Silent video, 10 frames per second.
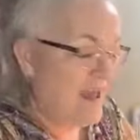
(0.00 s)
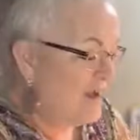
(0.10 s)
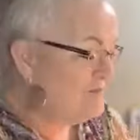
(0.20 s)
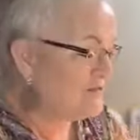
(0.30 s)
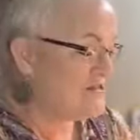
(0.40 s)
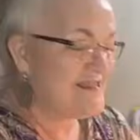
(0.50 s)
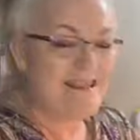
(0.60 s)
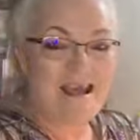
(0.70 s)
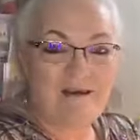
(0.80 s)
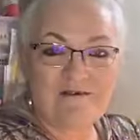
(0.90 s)
And we'll just
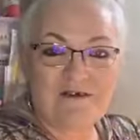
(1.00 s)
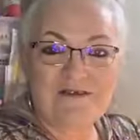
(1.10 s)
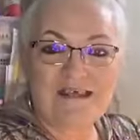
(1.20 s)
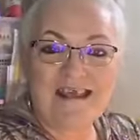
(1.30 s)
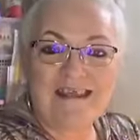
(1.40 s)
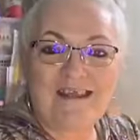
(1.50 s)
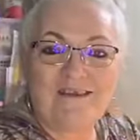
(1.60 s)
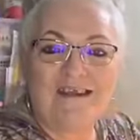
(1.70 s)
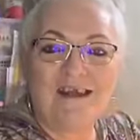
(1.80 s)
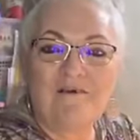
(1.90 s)
see how it goes. Hi,
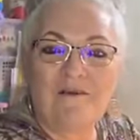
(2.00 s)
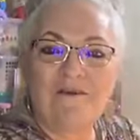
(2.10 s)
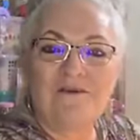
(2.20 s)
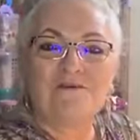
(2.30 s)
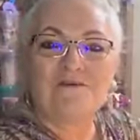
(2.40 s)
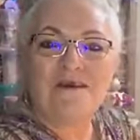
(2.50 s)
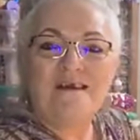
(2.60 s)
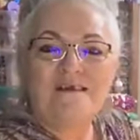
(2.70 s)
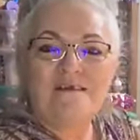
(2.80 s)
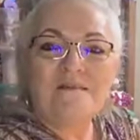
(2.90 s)
Karen. How are you?
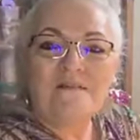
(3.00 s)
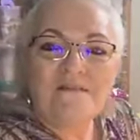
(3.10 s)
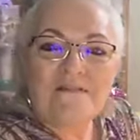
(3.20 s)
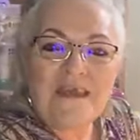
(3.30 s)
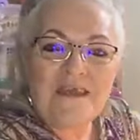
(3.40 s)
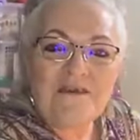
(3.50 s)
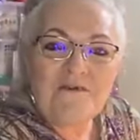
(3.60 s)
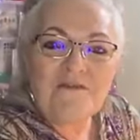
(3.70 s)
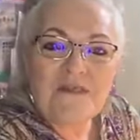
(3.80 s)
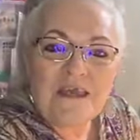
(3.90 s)
Thank
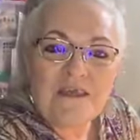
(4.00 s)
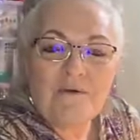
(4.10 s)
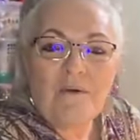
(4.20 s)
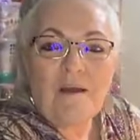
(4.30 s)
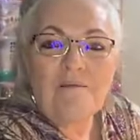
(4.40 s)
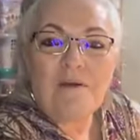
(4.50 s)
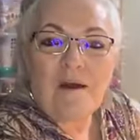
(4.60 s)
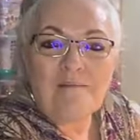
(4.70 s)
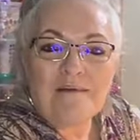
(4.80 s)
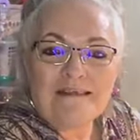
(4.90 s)
you. Thank you. Hi,
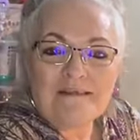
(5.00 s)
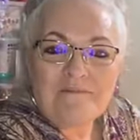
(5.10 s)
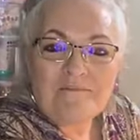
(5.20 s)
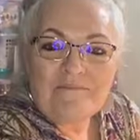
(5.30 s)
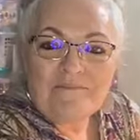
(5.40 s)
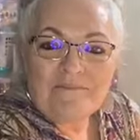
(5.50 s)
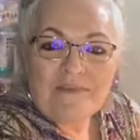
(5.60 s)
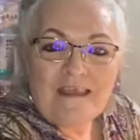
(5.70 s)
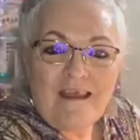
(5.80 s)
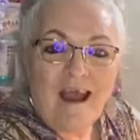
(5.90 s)
Robin.
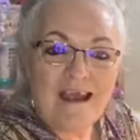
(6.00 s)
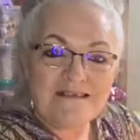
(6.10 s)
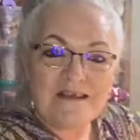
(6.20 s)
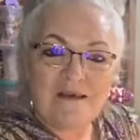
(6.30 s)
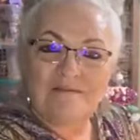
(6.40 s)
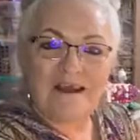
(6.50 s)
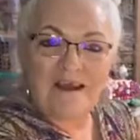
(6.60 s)
Hi, Deborah.